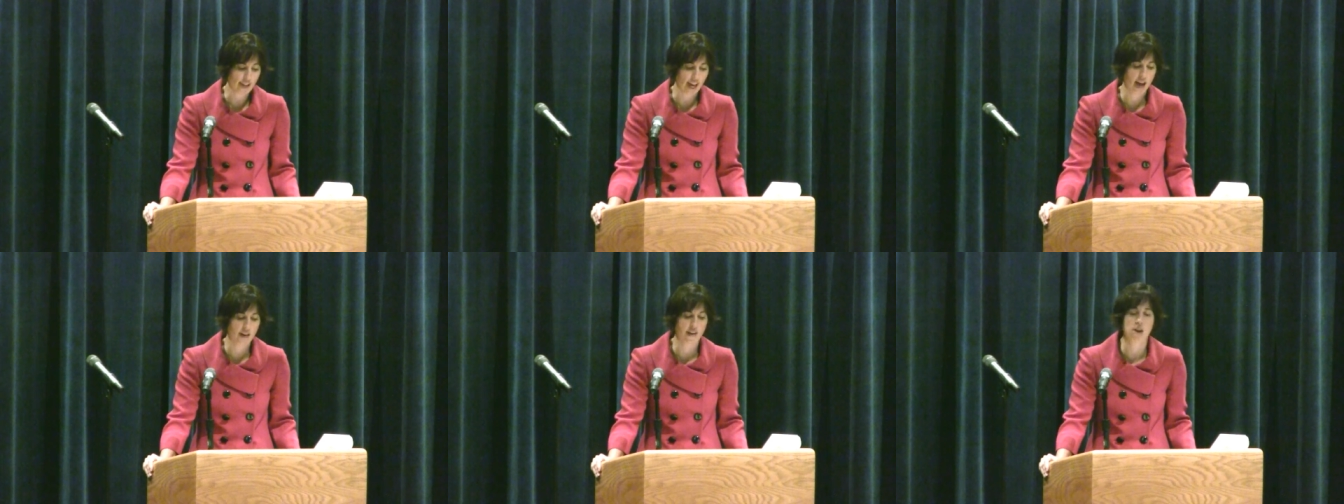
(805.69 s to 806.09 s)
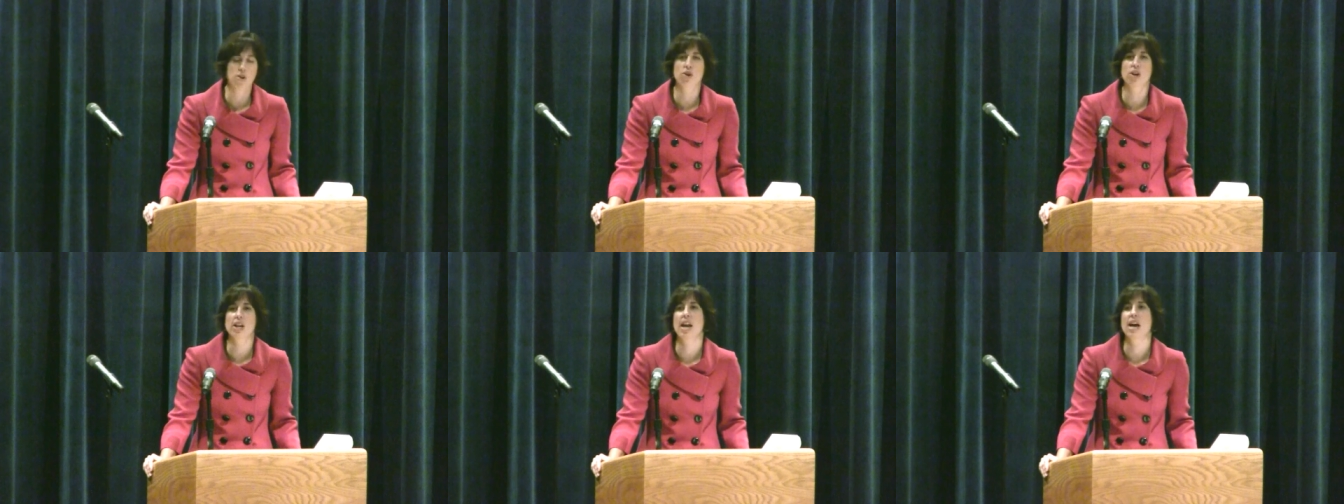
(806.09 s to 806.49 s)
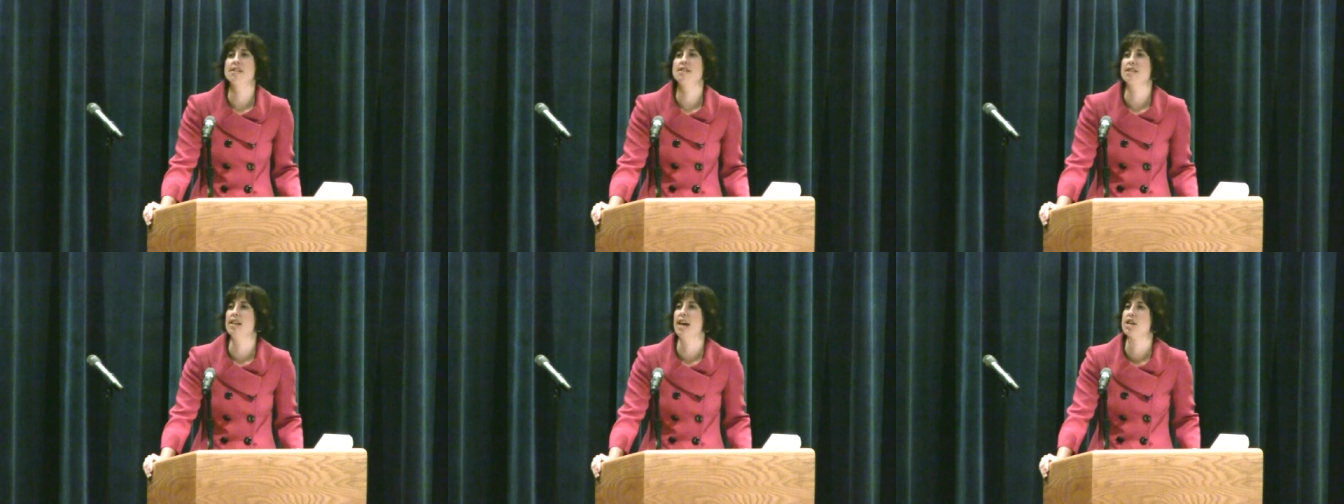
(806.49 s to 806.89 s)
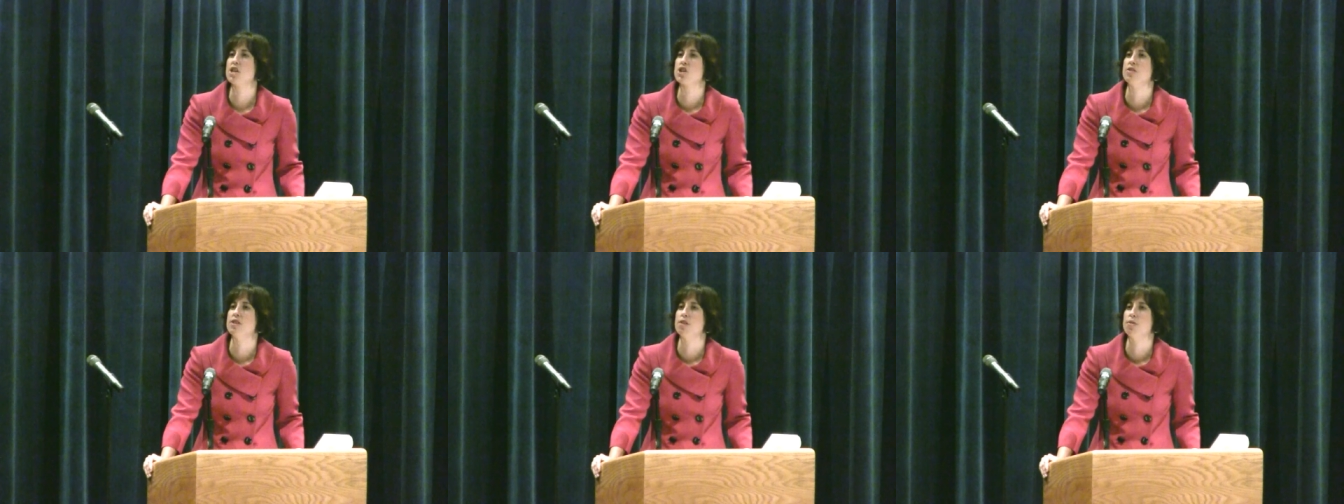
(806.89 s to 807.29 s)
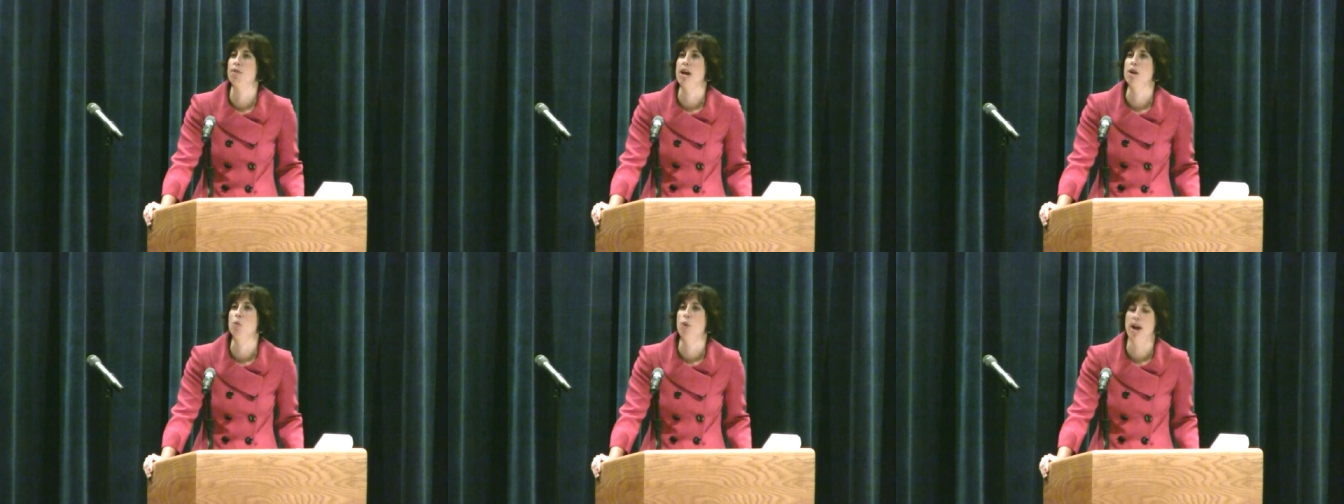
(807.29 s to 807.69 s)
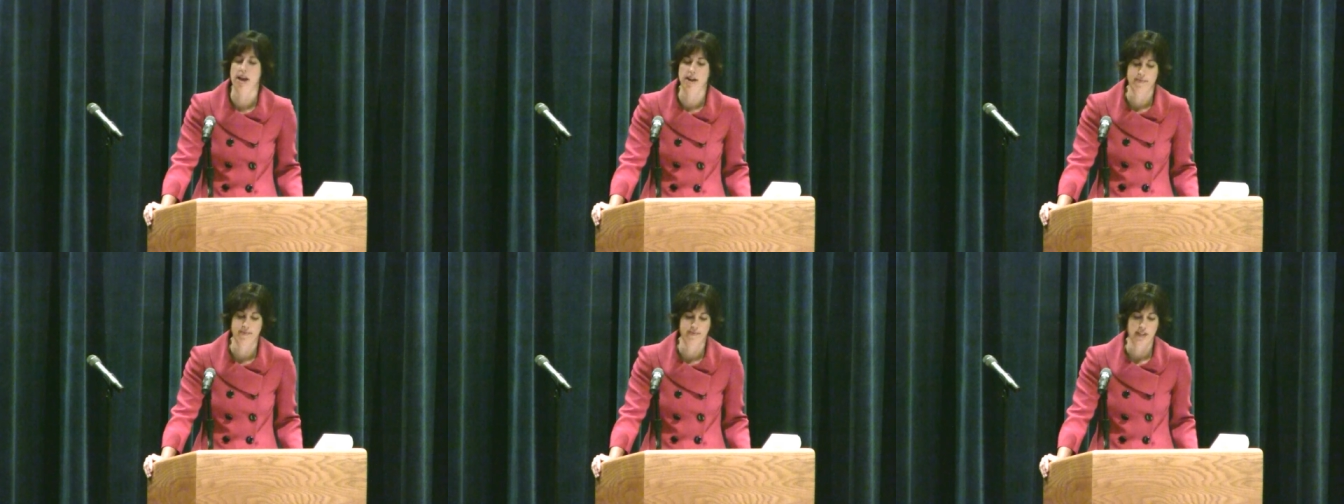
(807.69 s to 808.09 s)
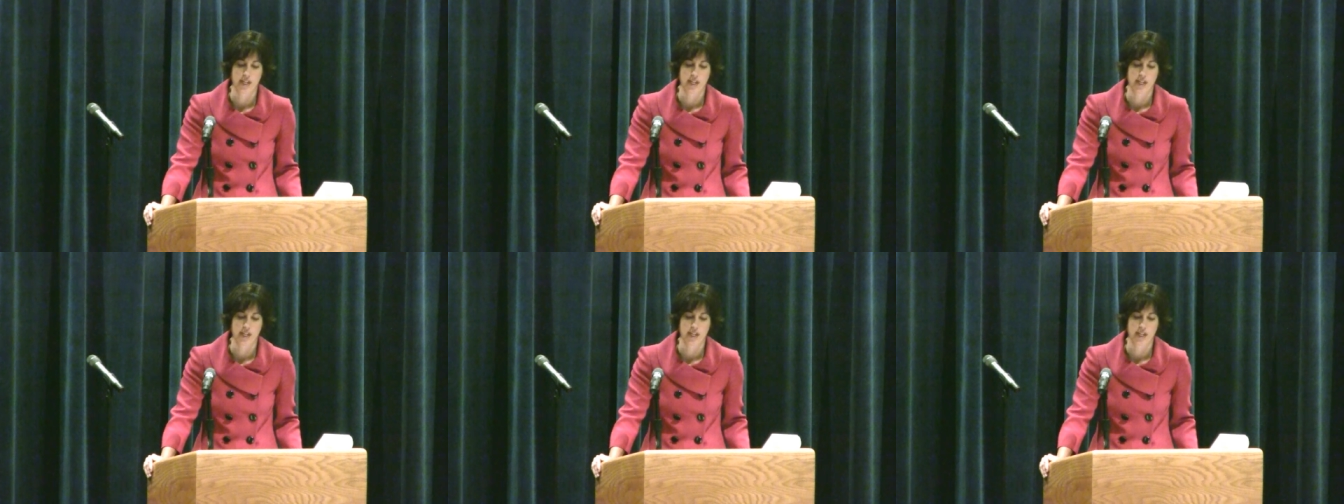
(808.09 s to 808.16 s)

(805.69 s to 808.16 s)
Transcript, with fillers: Have I organized the lecture in the right way?